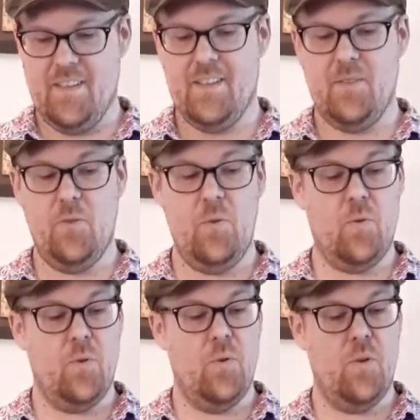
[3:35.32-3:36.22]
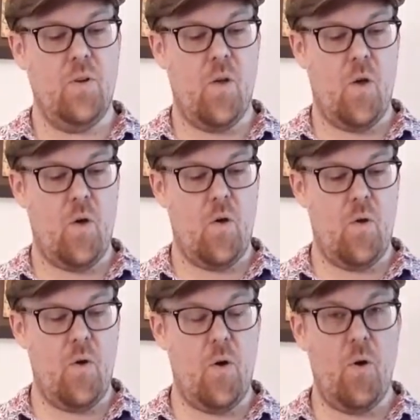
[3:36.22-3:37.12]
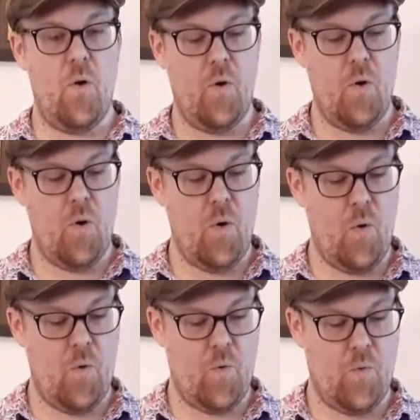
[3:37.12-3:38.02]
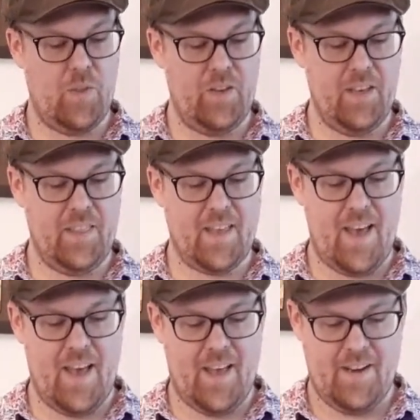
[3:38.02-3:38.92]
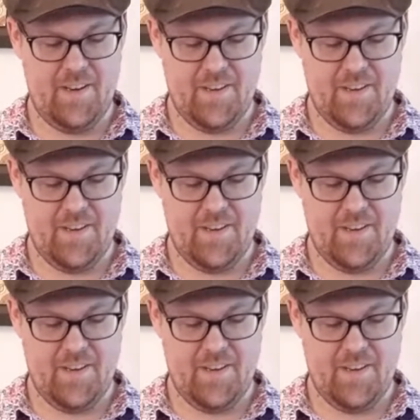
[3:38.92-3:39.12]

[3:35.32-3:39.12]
Ooh! Ooh! Look at that!